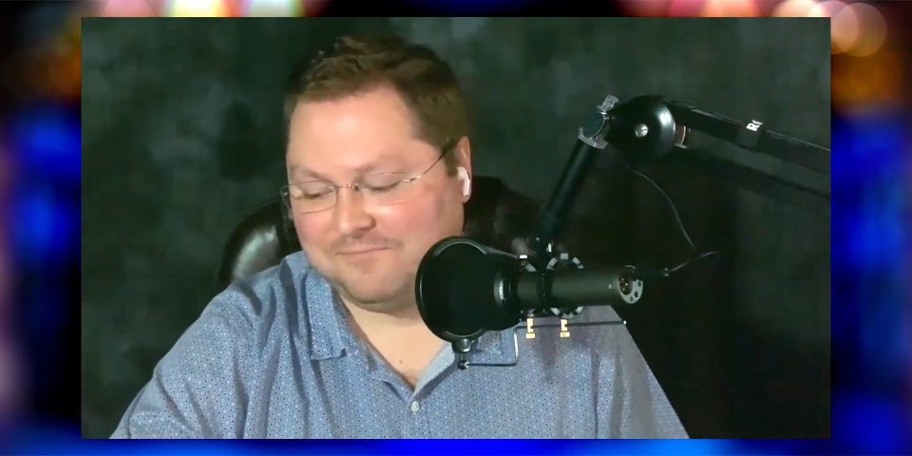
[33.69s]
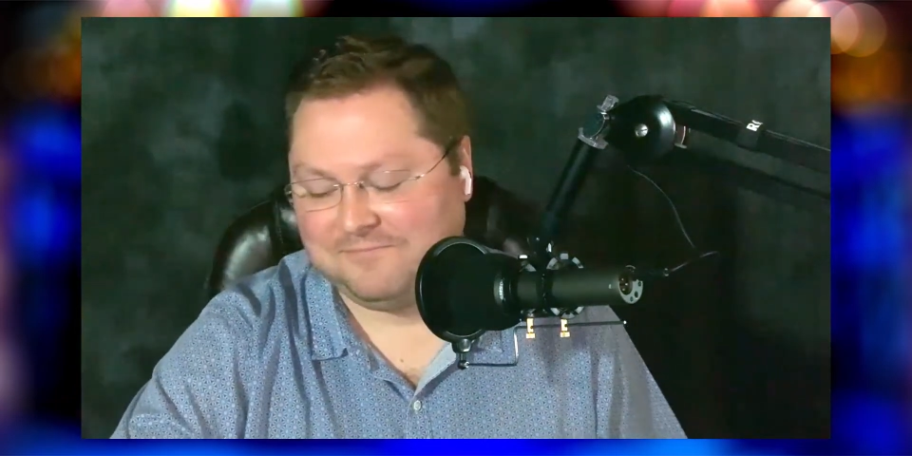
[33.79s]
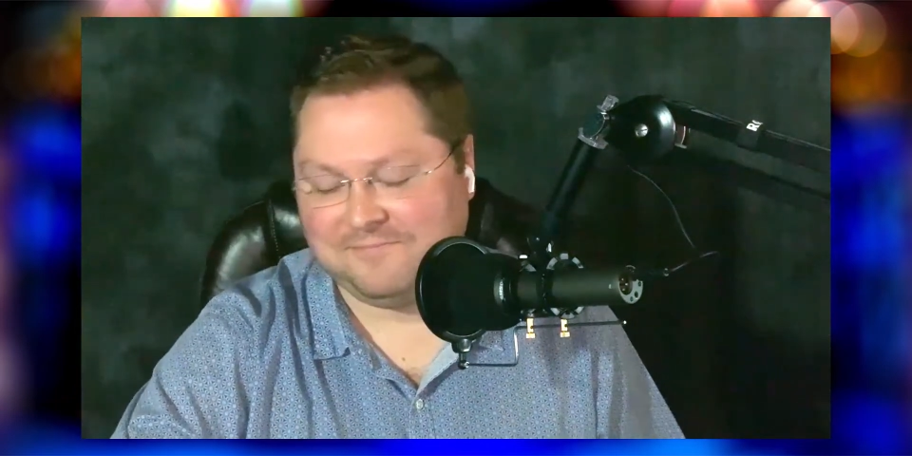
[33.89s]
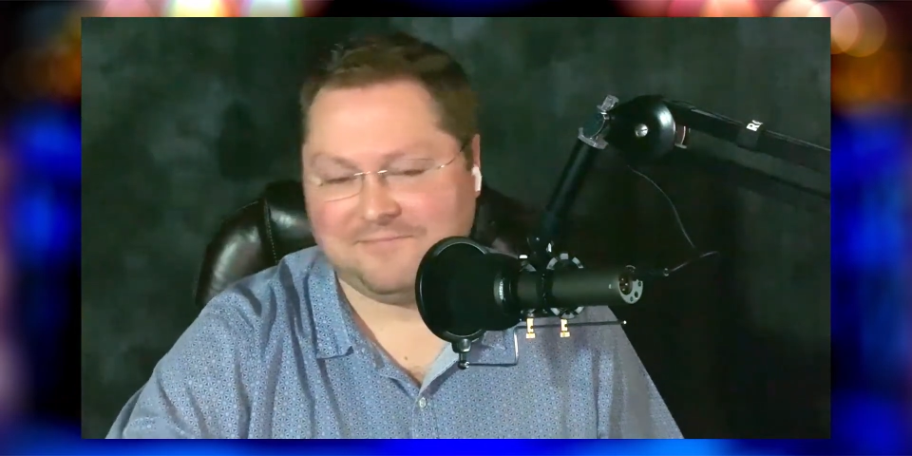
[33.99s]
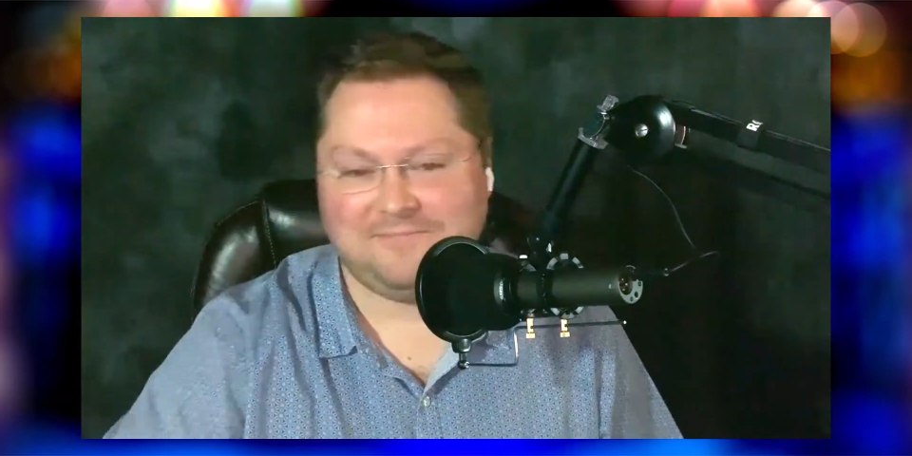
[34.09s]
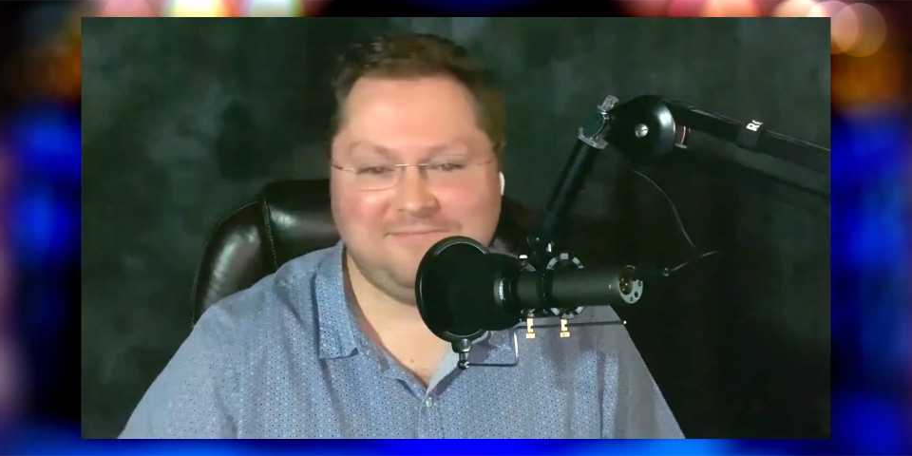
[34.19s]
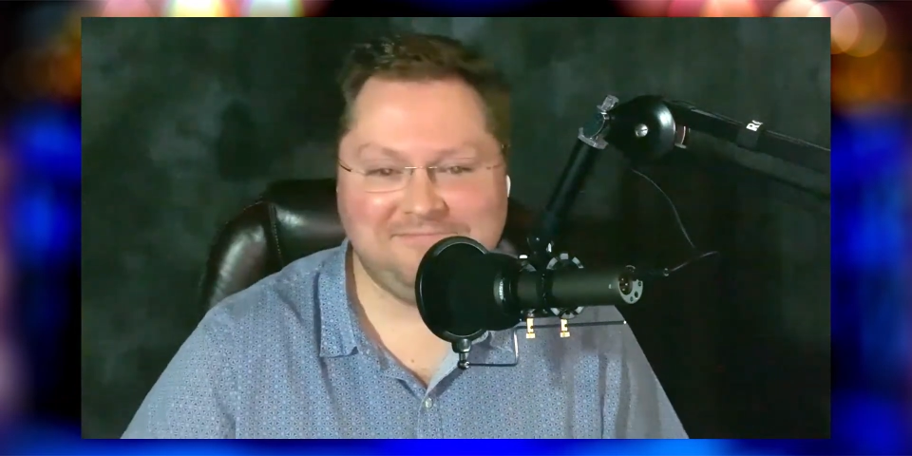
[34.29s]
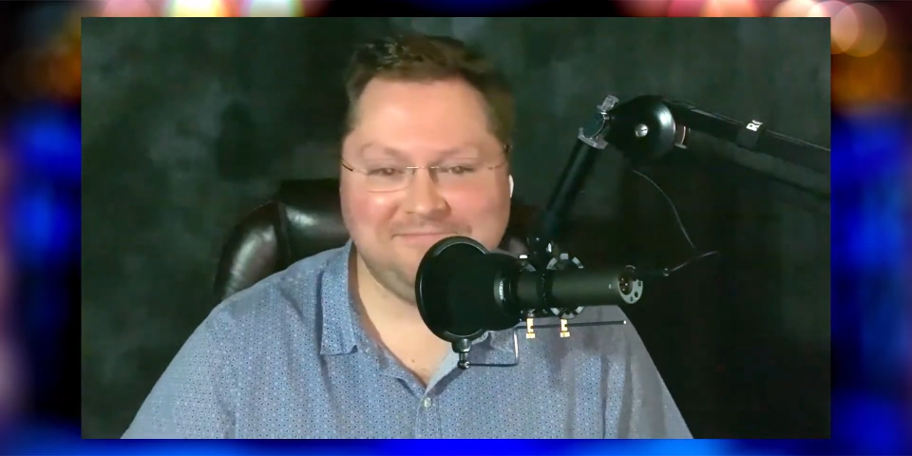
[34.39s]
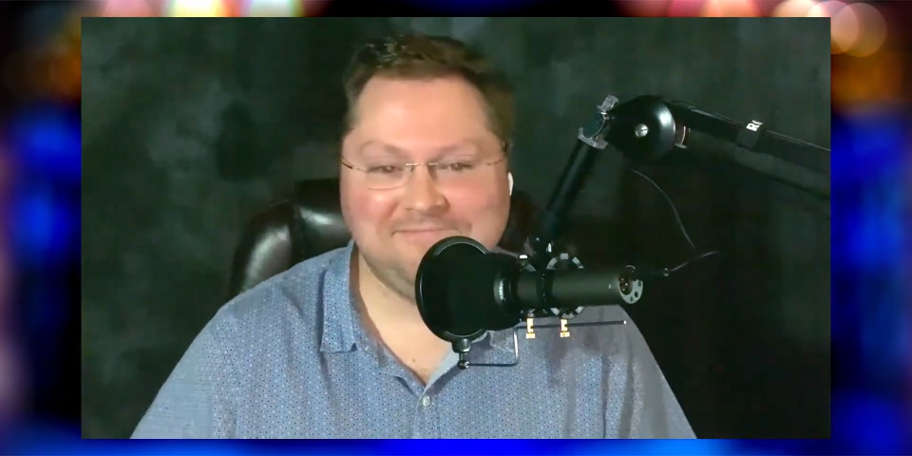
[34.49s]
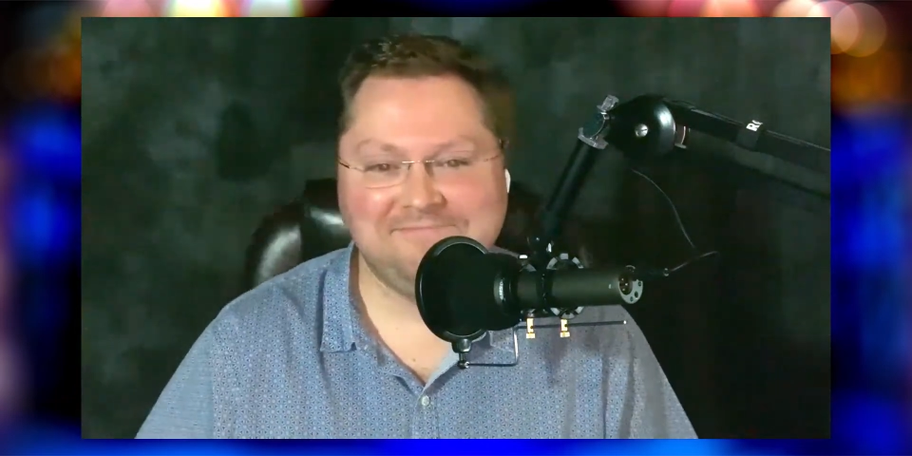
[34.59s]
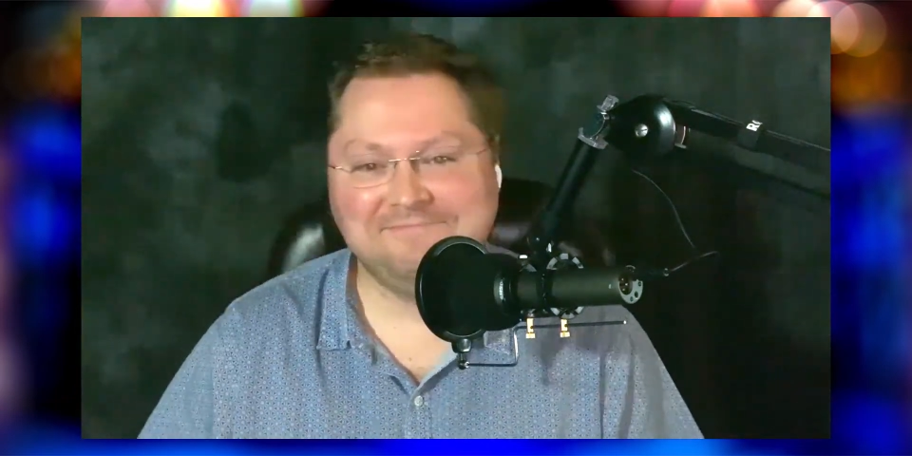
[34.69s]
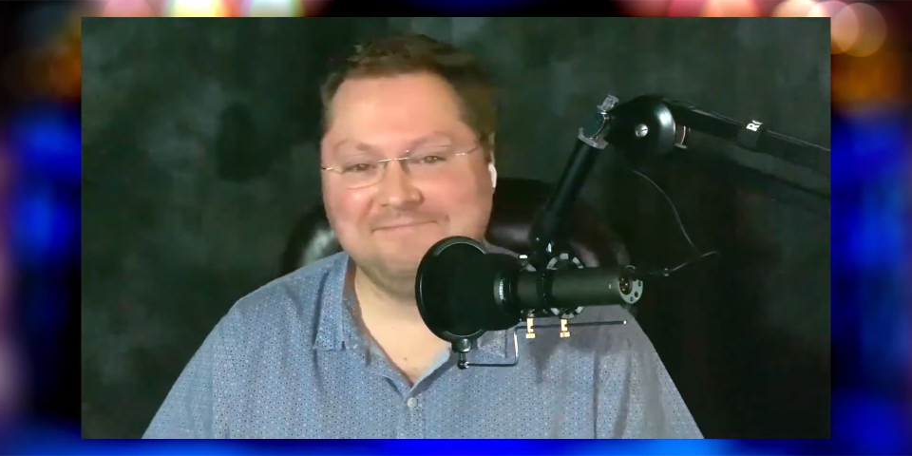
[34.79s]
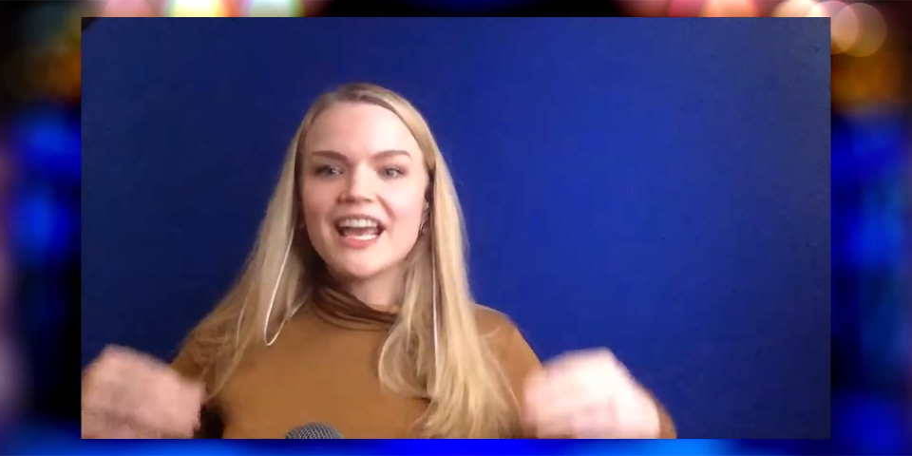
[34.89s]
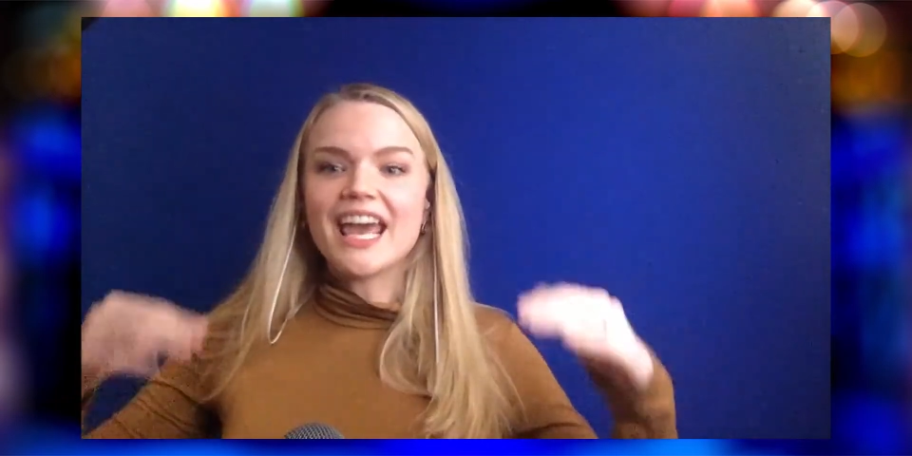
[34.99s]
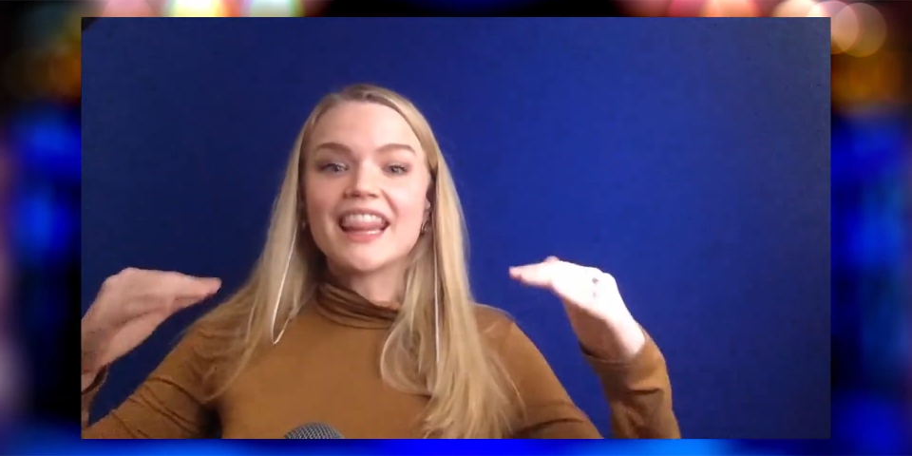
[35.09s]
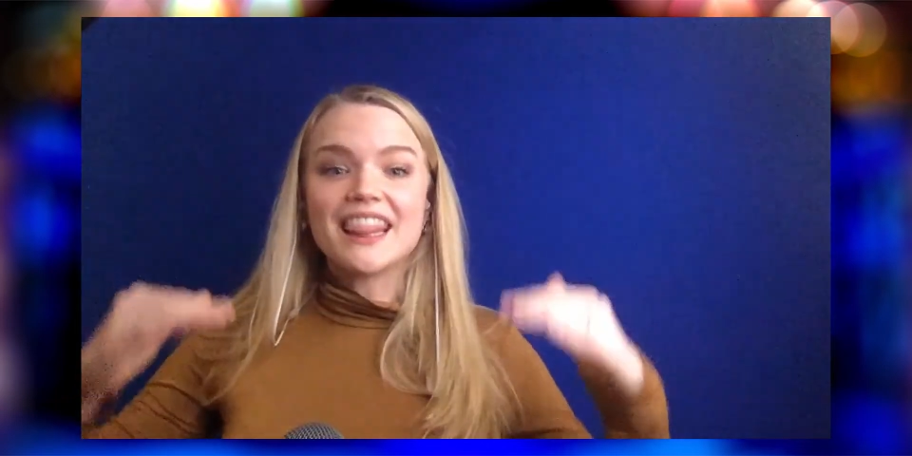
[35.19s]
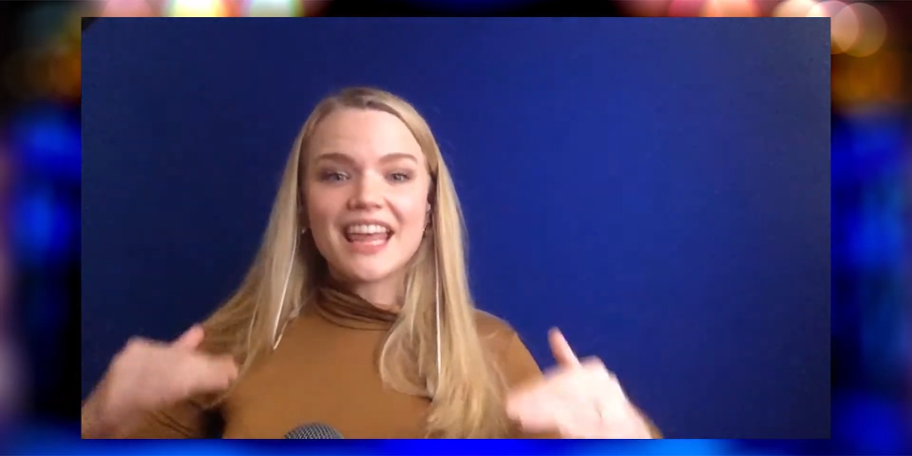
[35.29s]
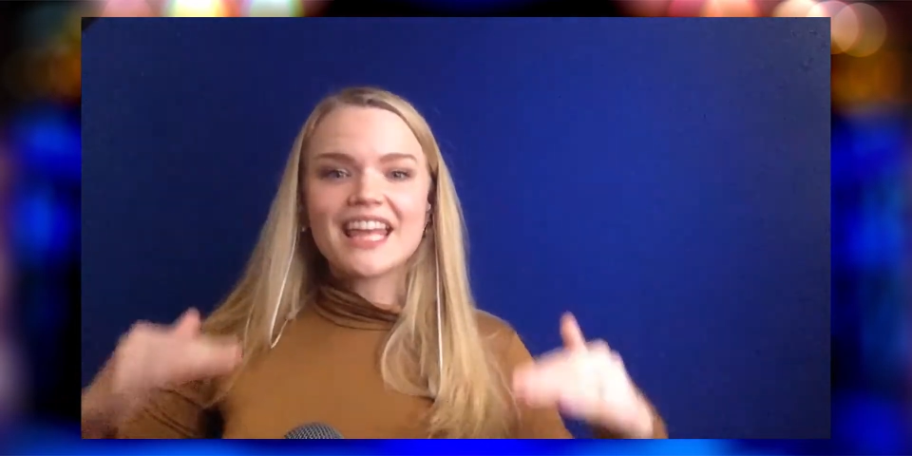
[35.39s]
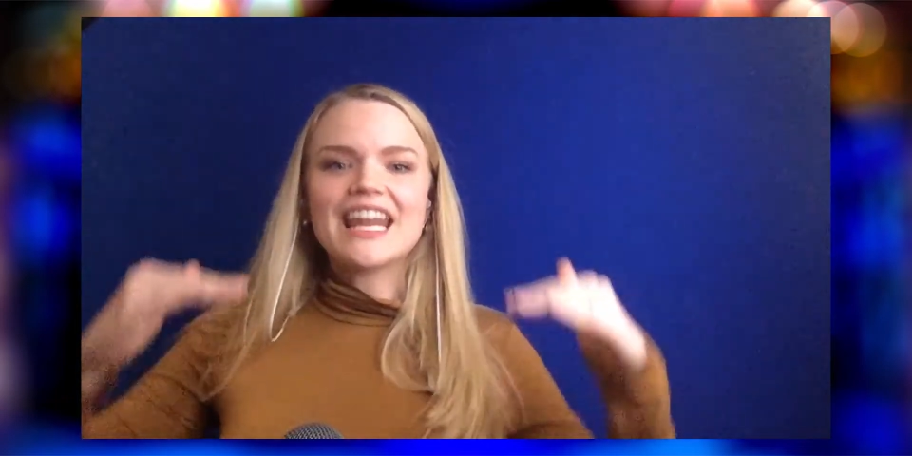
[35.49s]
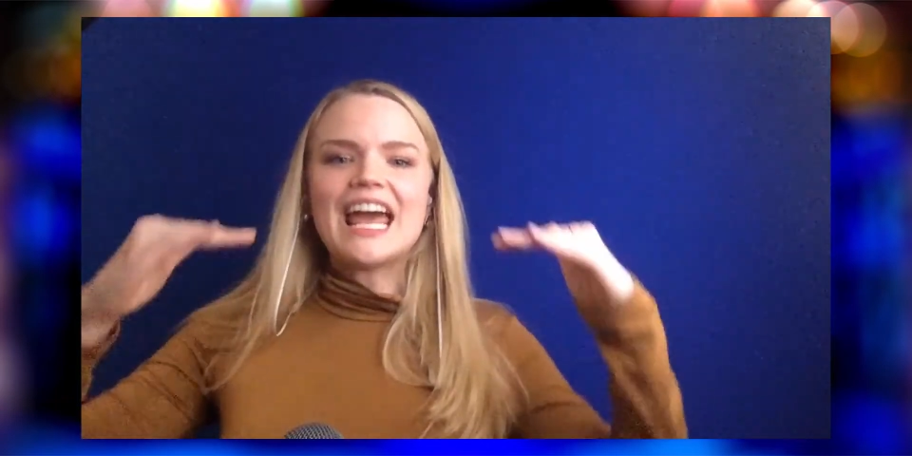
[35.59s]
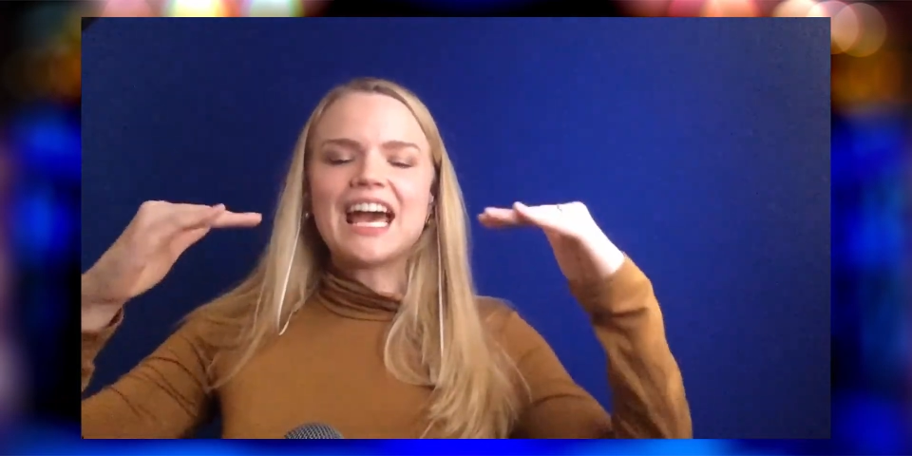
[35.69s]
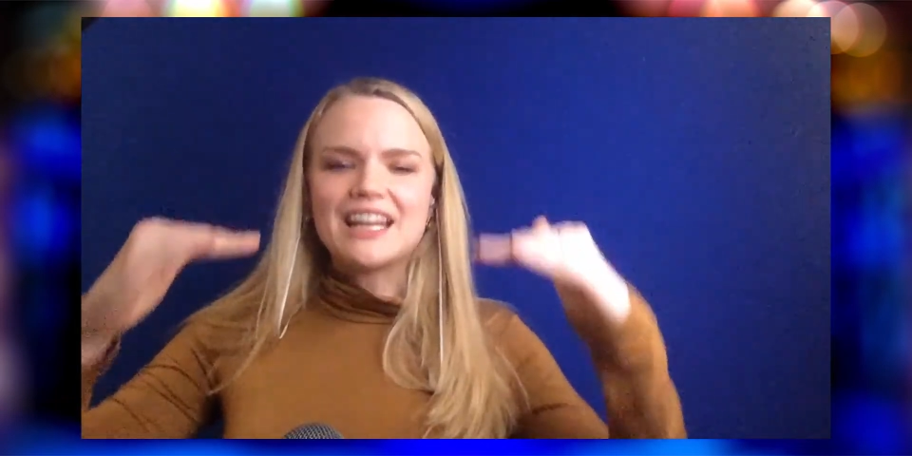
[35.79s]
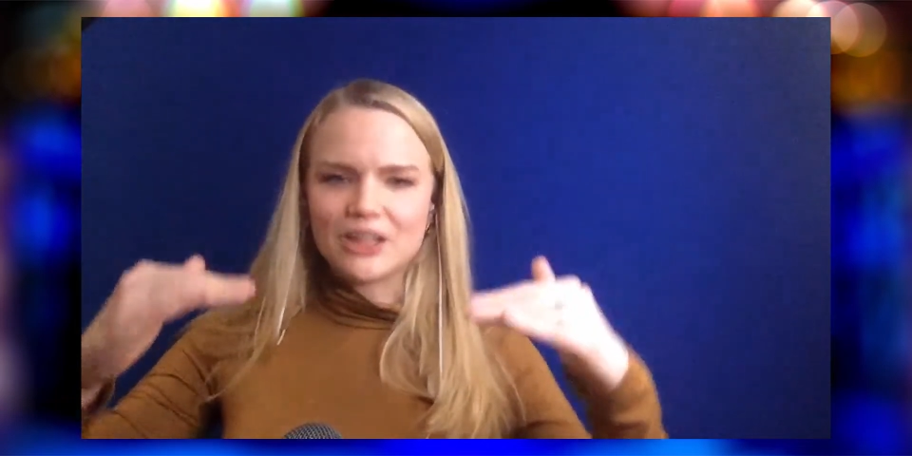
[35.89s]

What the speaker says: and comedian Lanny Harms.